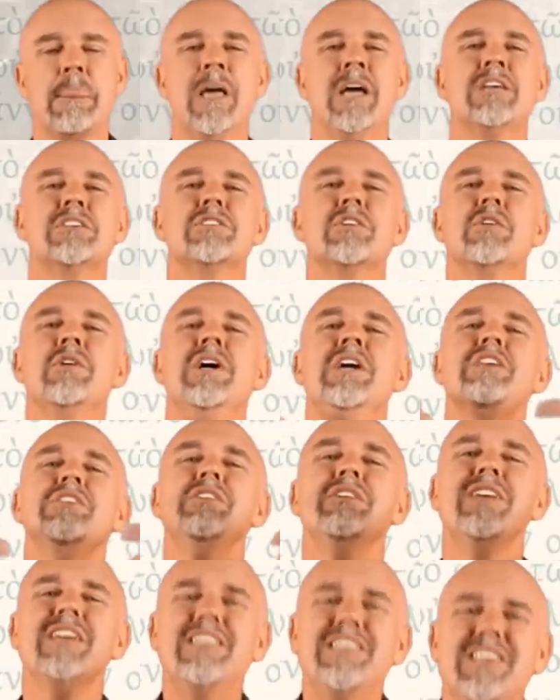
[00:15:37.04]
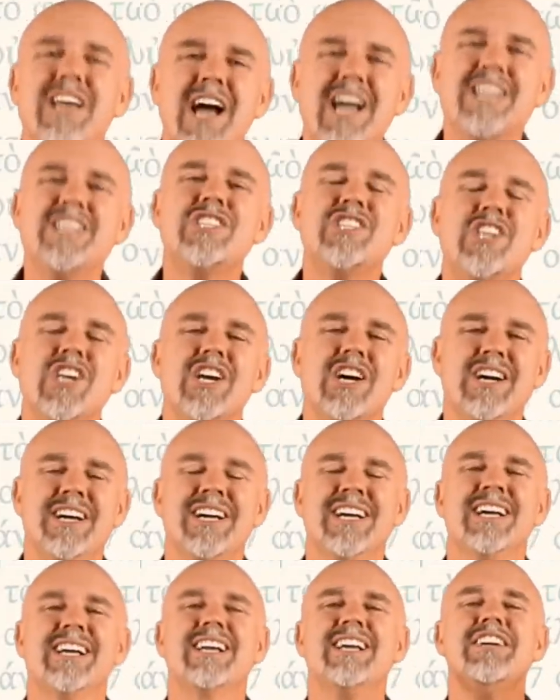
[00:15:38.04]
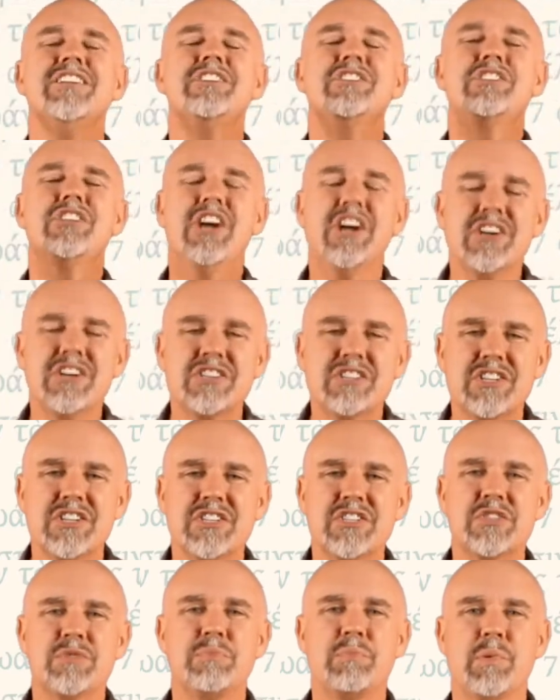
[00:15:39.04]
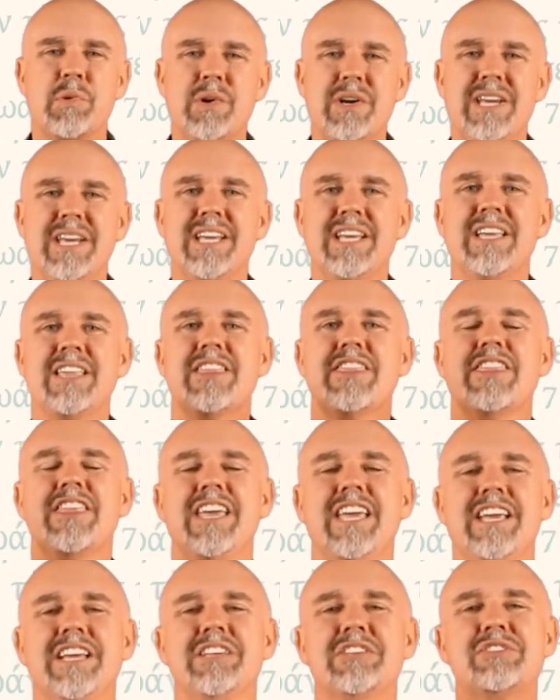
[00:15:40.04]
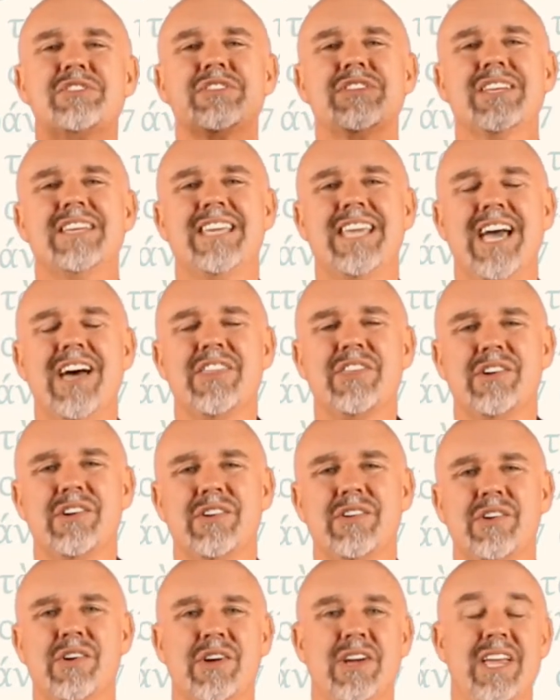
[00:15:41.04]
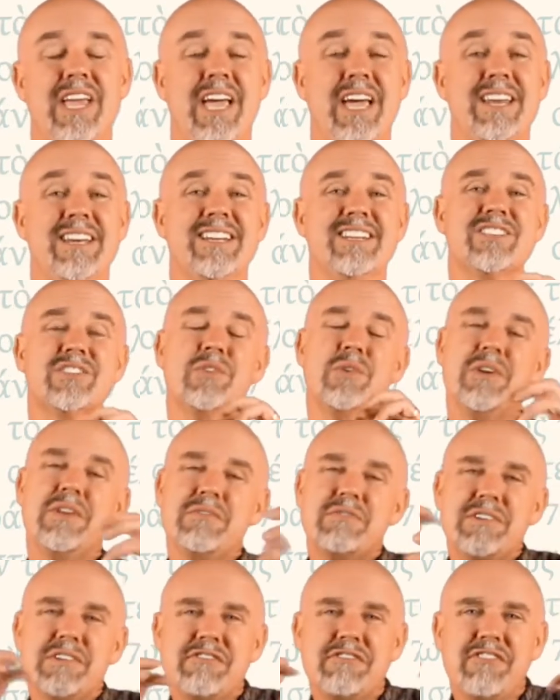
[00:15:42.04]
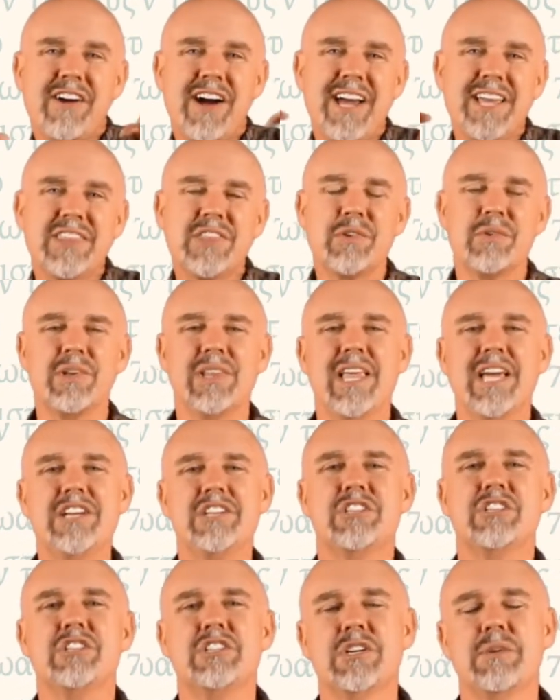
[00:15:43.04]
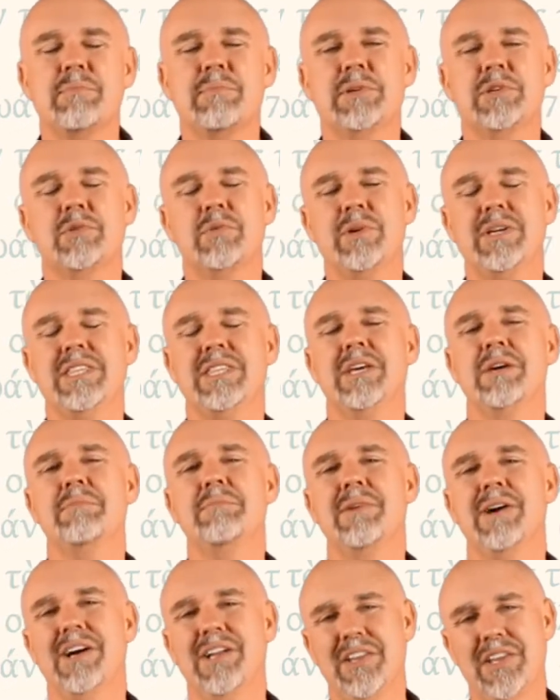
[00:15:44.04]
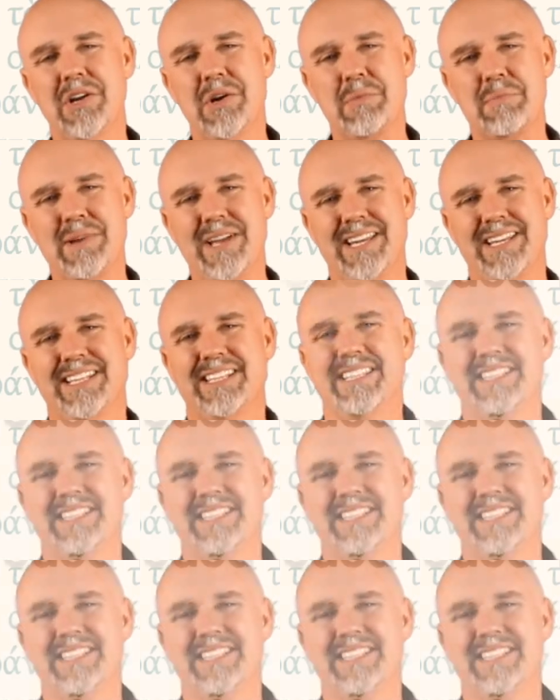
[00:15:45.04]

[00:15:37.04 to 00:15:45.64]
So you get the idea. Conjunctions bring things together and sort of define the relationship between them a little bit.